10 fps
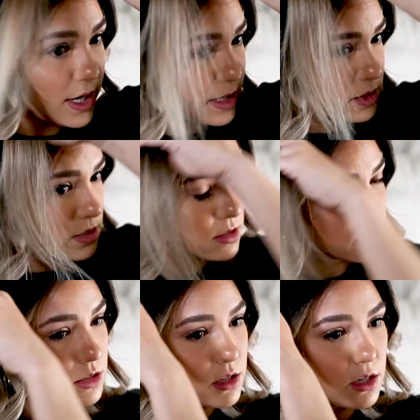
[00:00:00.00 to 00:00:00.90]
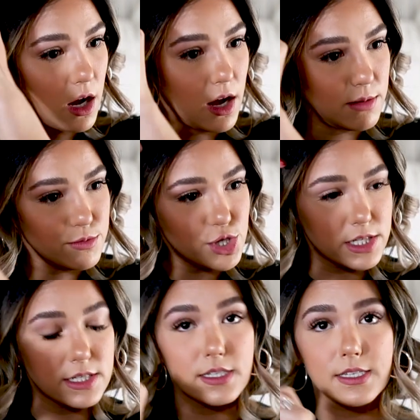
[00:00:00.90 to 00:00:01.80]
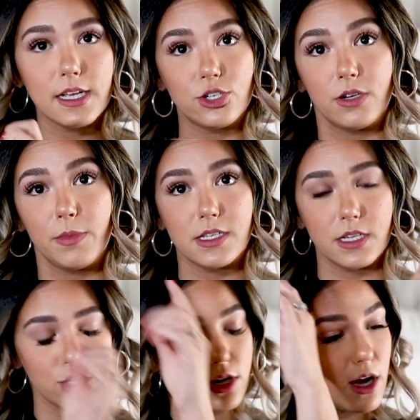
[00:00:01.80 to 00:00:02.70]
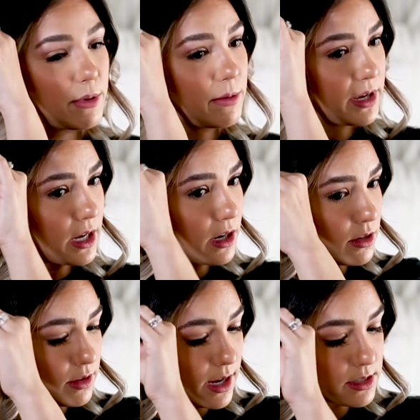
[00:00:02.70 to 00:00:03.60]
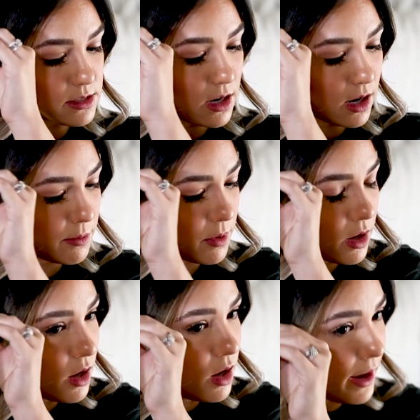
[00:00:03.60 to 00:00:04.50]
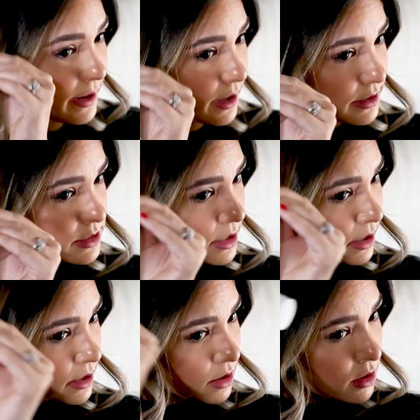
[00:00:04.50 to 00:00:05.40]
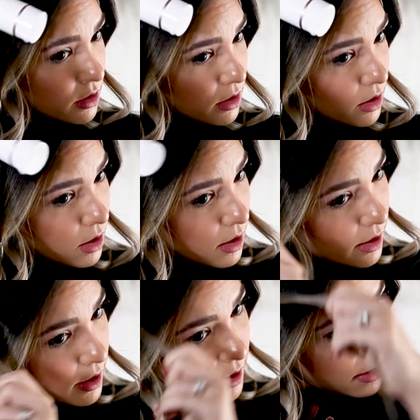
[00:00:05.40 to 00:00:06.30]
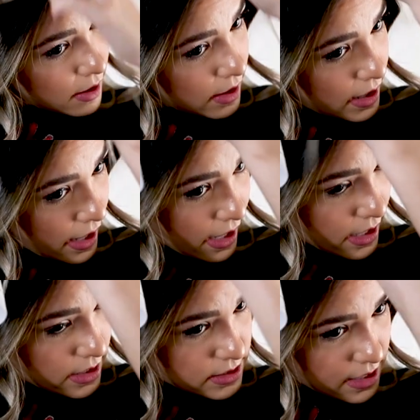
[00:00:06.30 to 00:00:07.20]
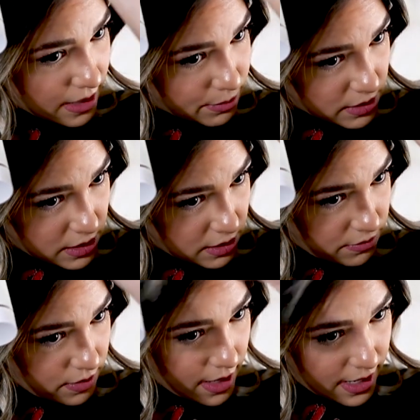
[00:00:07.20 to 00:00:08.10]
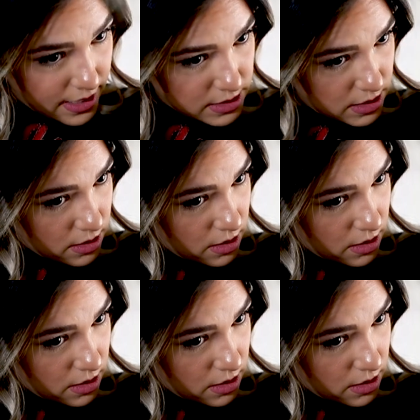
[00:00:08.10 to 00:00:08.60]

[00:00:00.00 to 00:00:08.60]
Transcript: But she did such an amazing job on my hair the last time I got it done, and I believe that